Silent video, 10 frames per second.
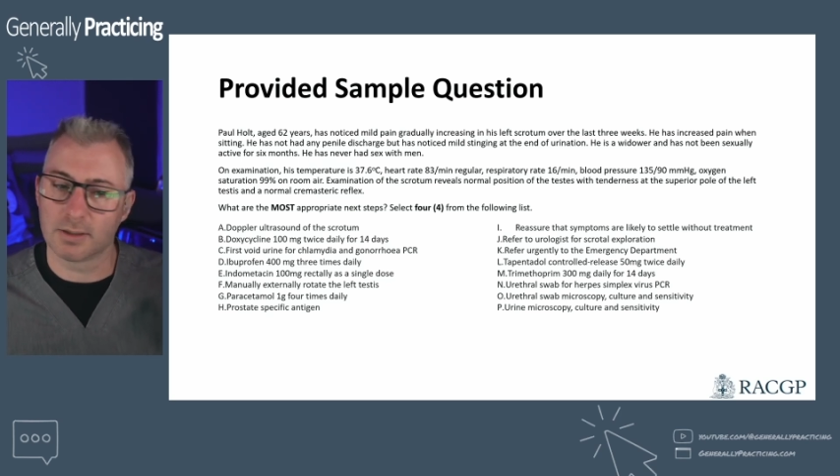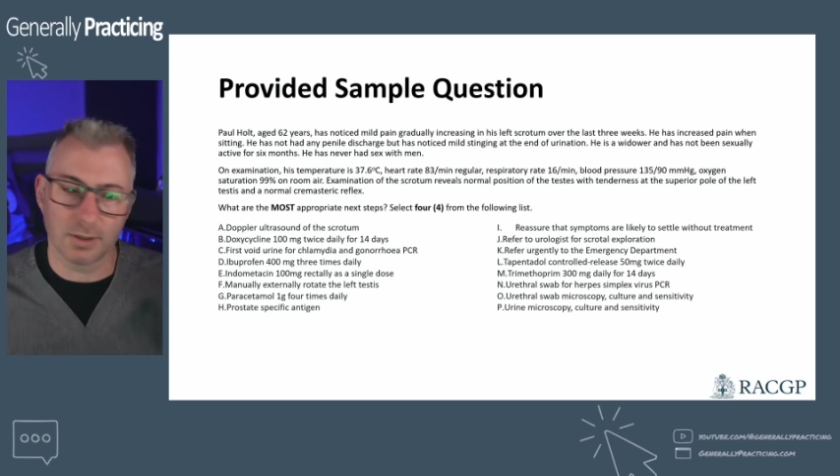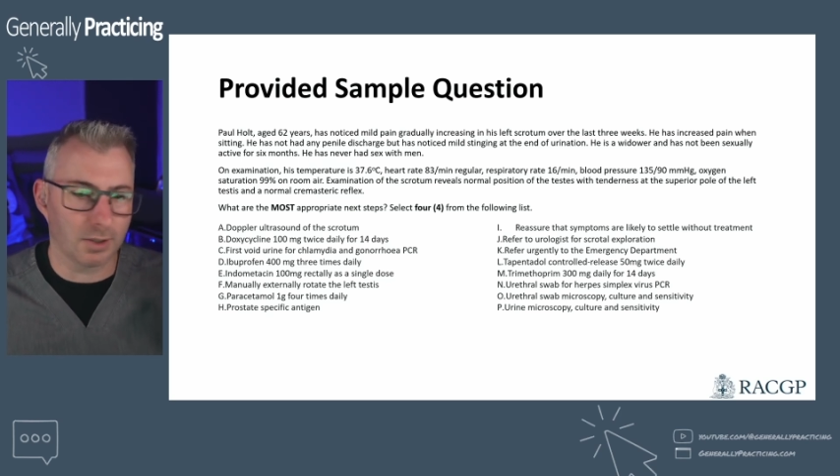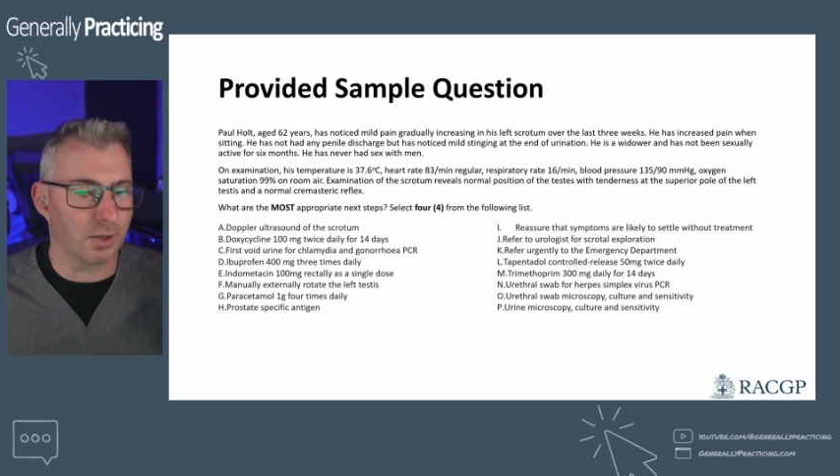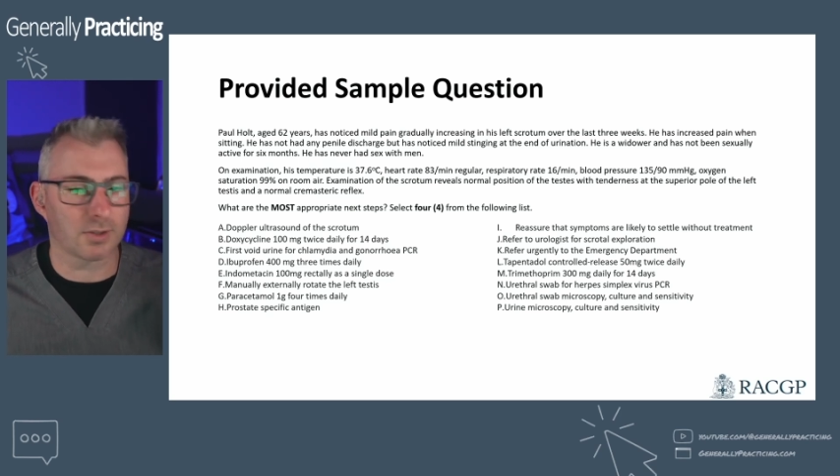
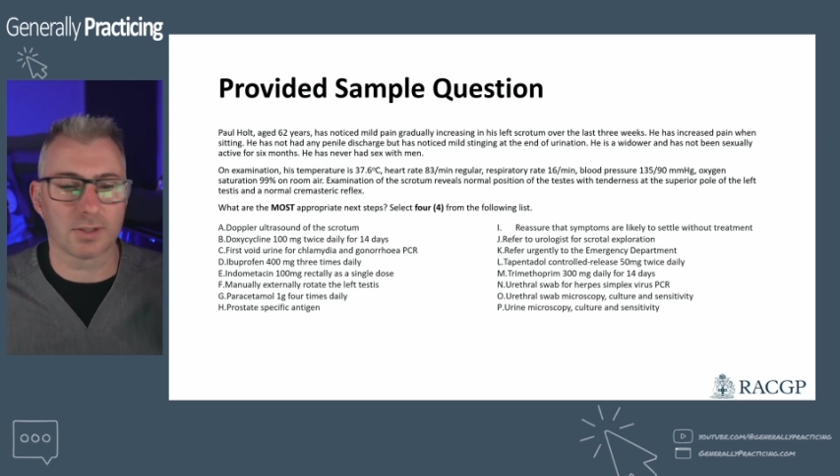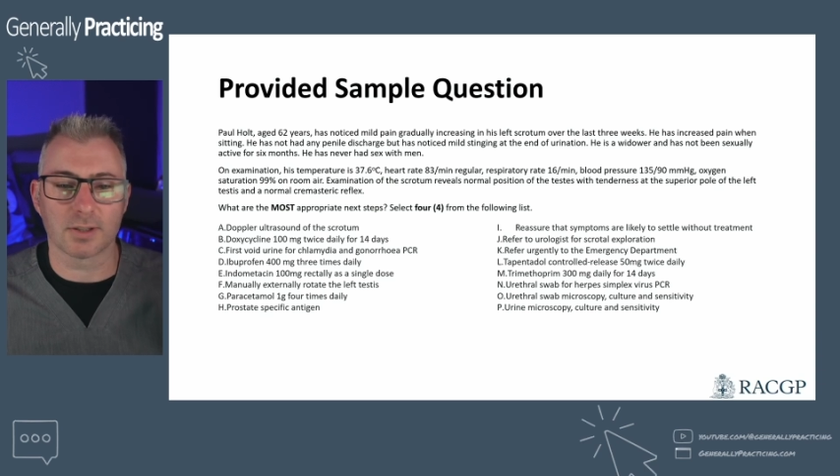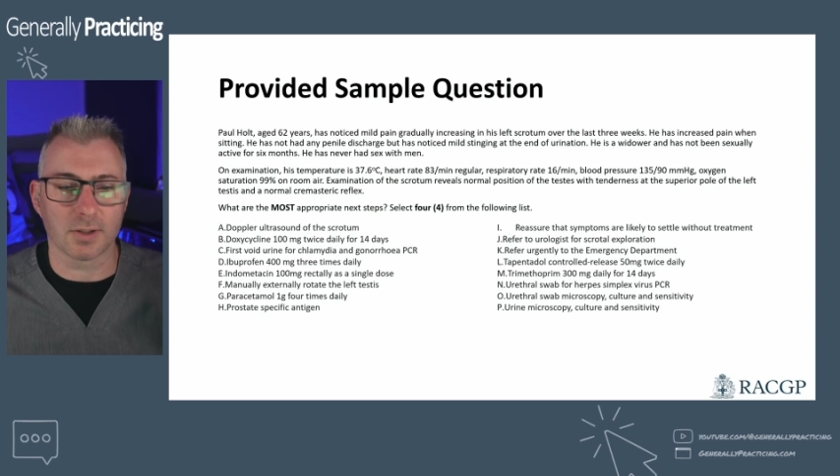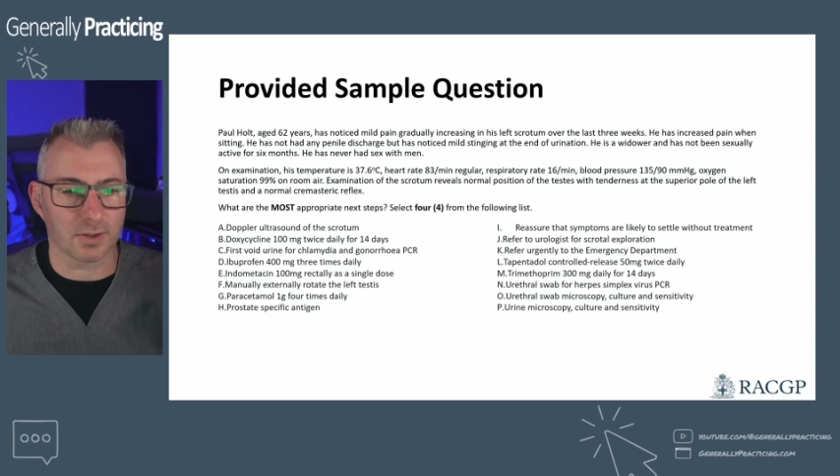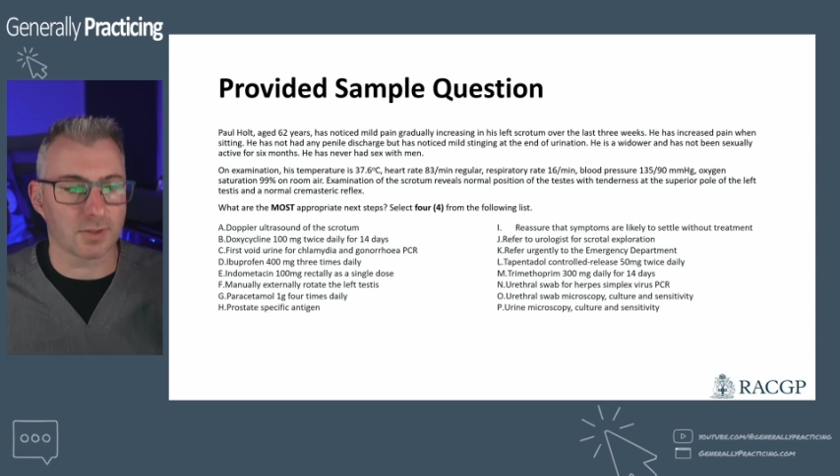lots and
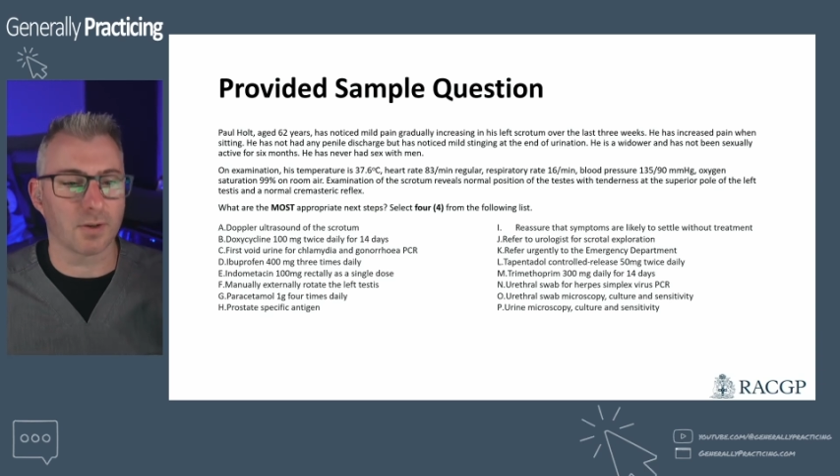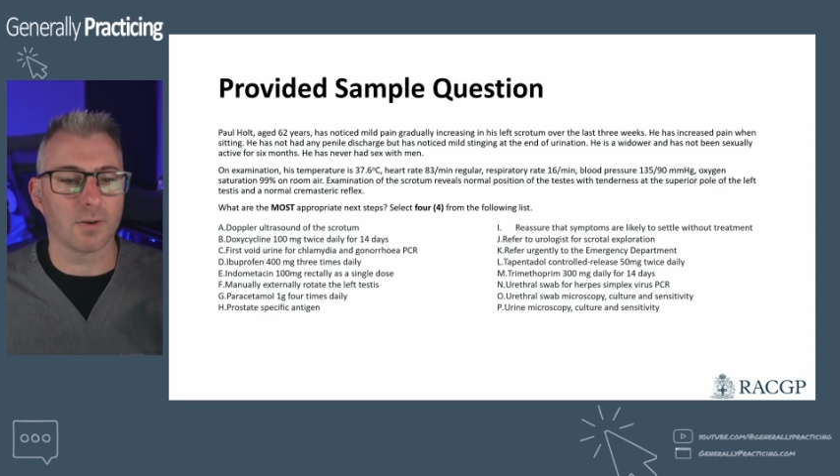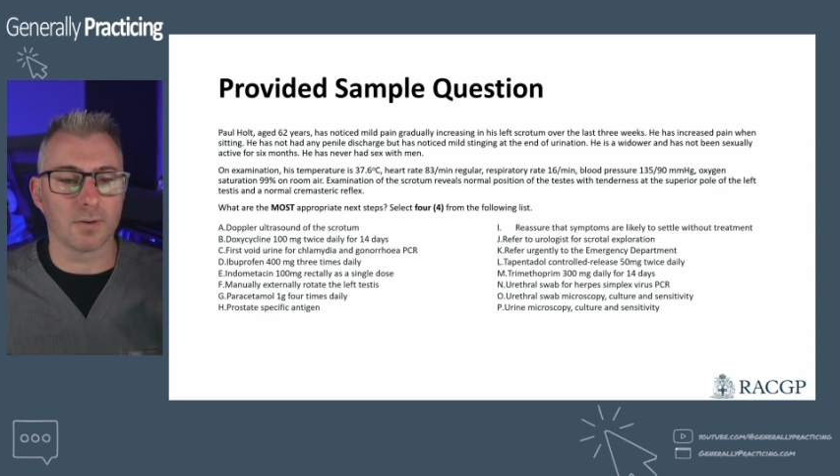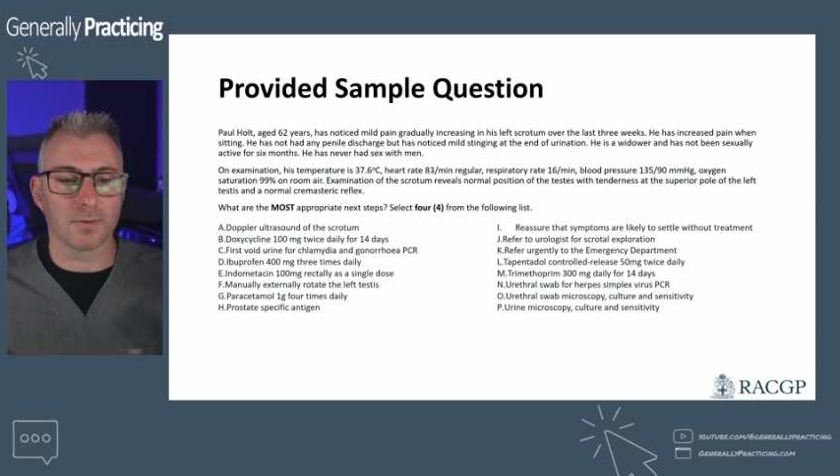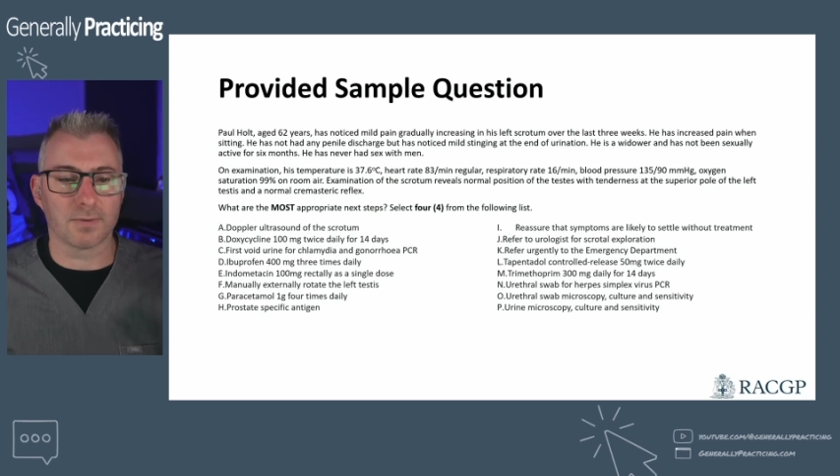lots
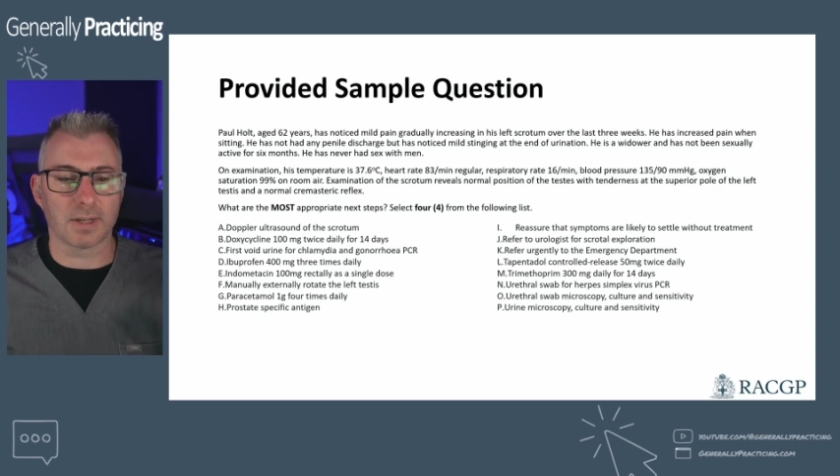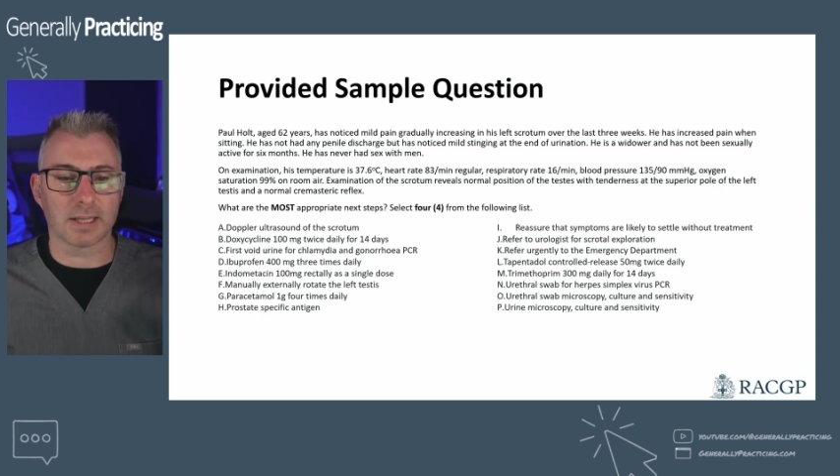of